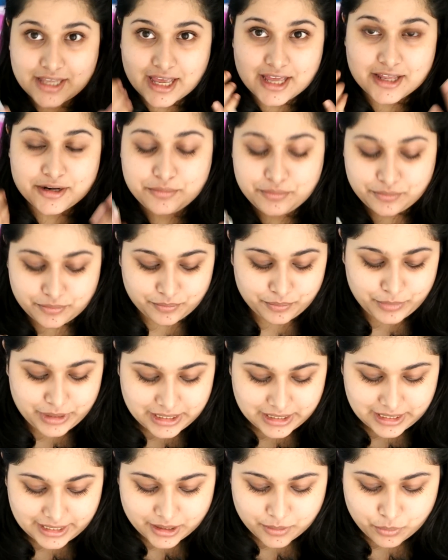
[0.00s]
can
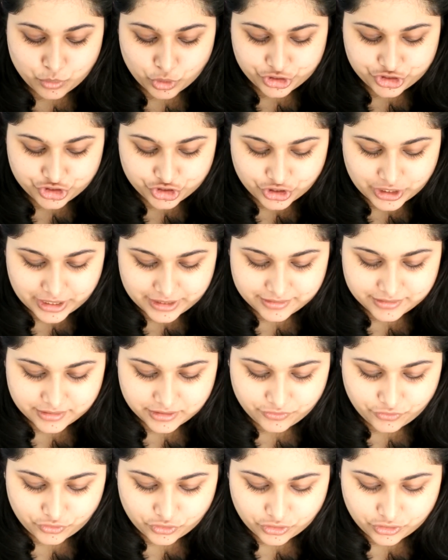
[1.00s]
be like a
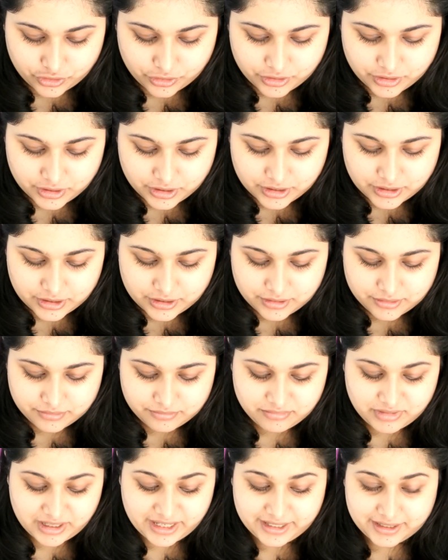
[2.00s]
moisturizer for,
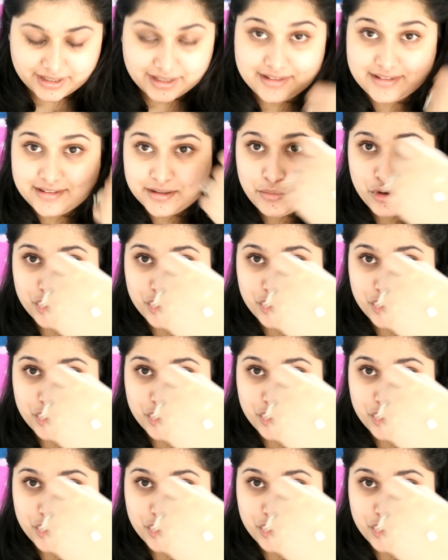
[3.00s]
it's a